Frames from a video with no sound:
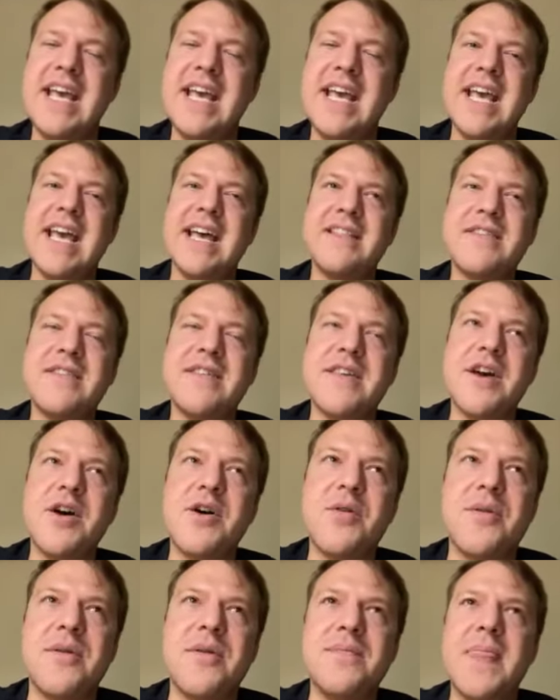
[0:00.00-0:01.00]
And
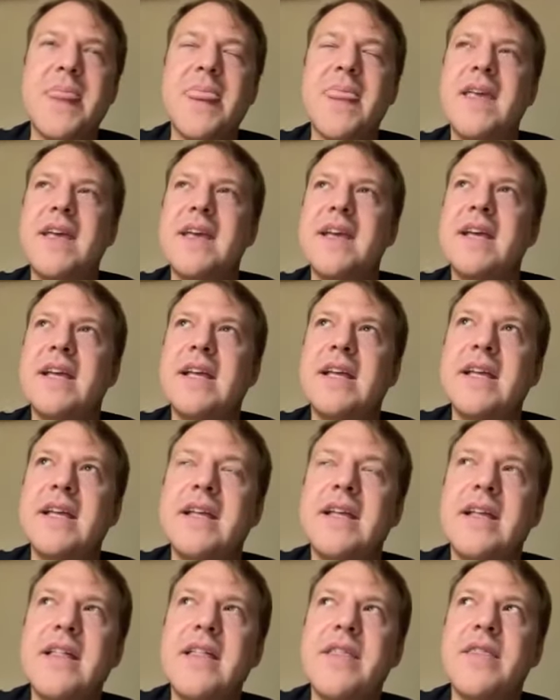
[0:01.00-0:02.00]
so
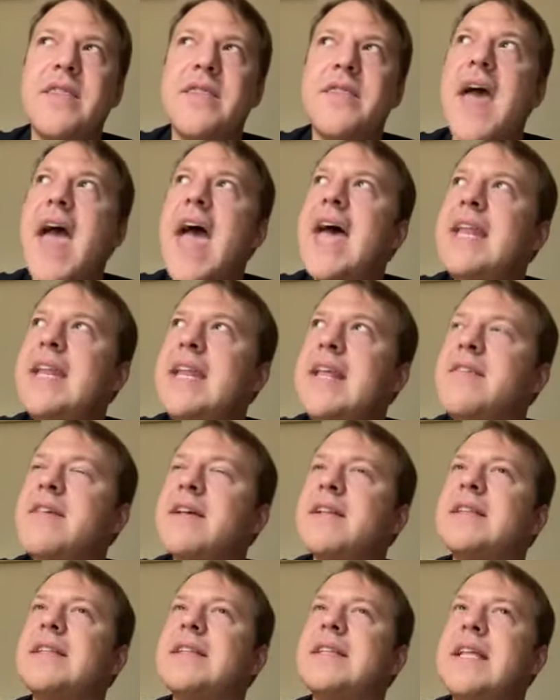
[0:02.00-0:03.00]
that is
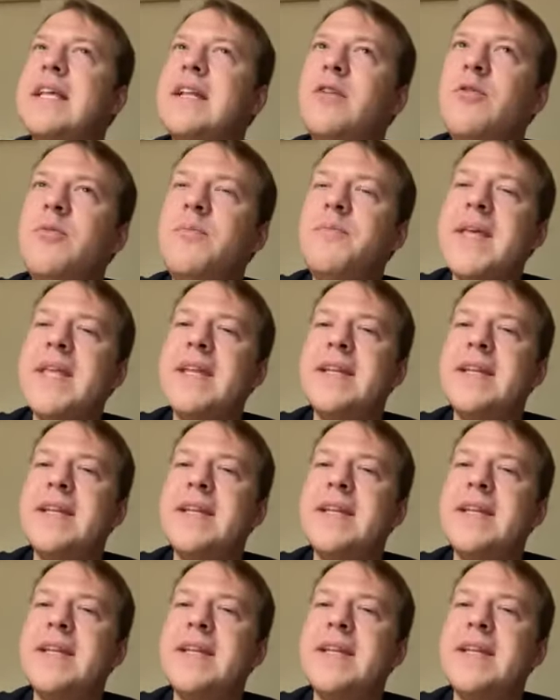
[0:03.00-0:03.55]
a little bit